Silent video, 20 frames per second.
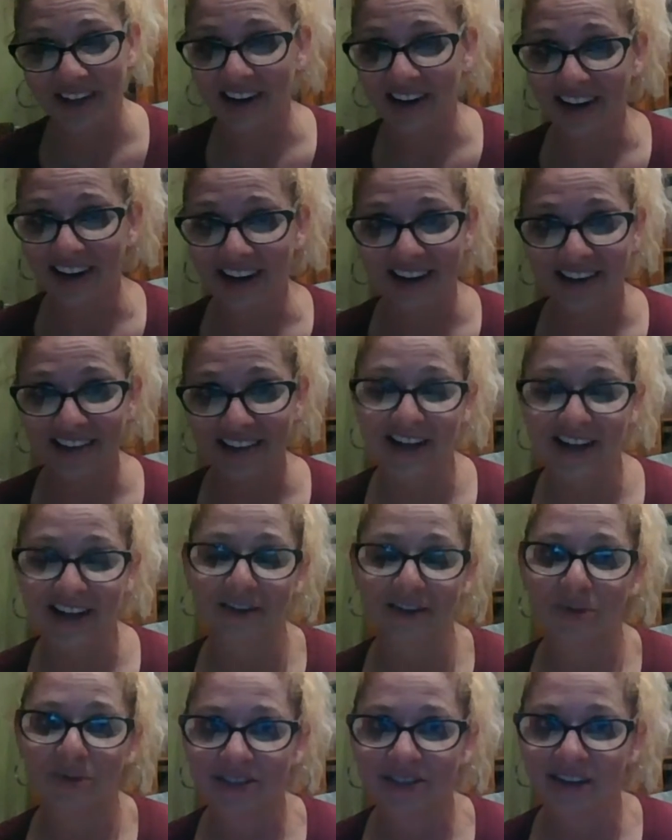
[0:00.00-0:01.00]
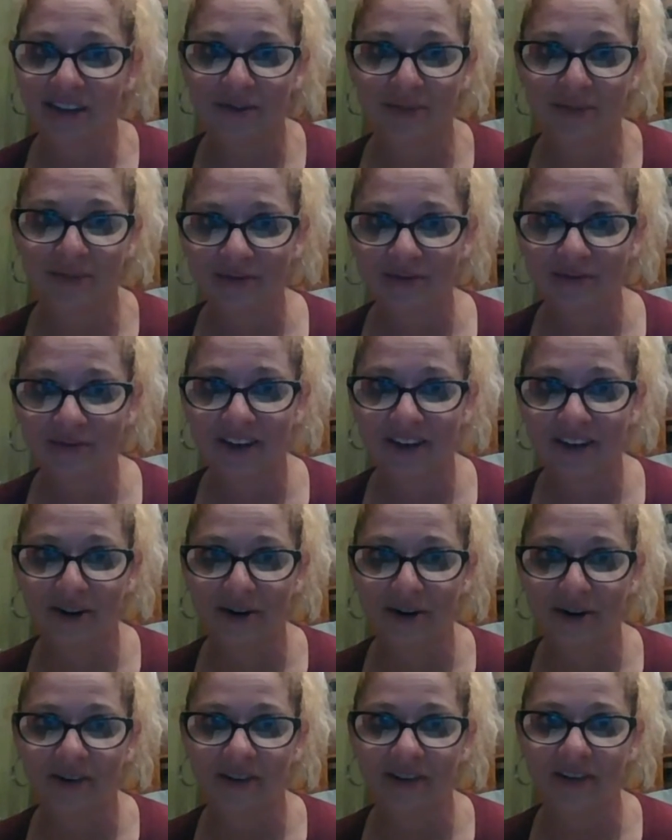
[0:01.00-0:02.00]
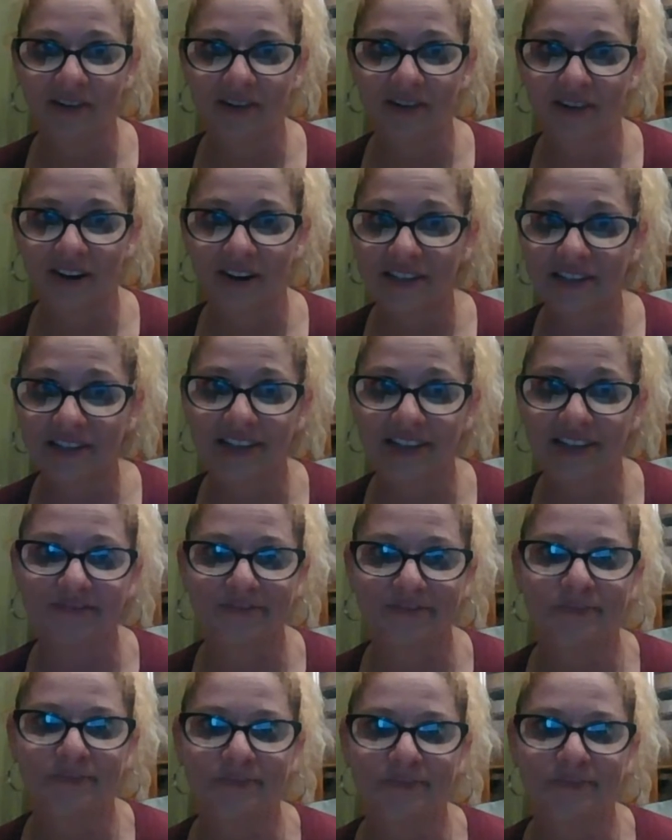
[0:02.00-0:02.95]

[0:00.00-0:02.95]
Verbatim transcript: and again, doesn't have to be some you know crazy,